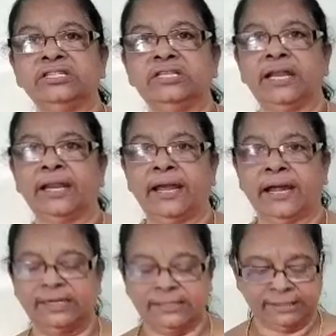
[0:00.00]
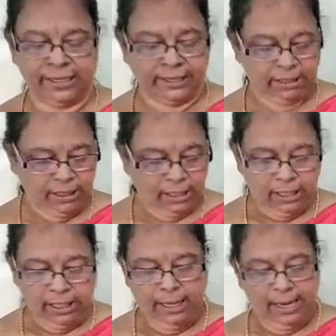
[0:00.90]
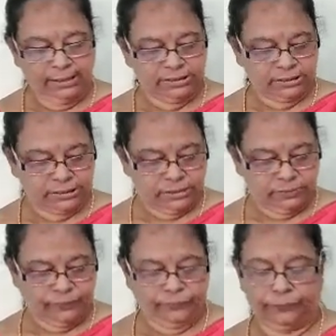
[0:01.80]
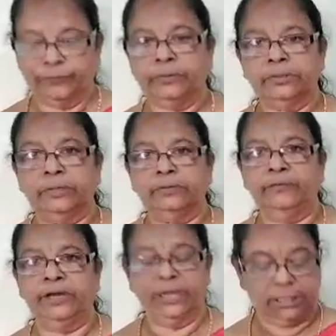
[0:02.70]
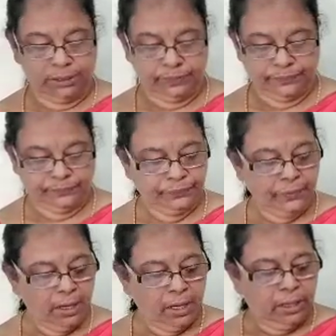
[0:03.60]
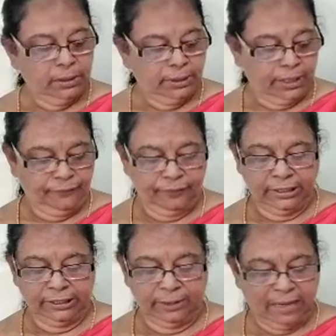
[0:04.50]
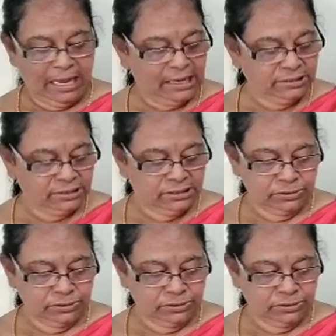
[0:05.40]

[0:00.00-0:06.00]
that I had sent last week. The fill in the blanks,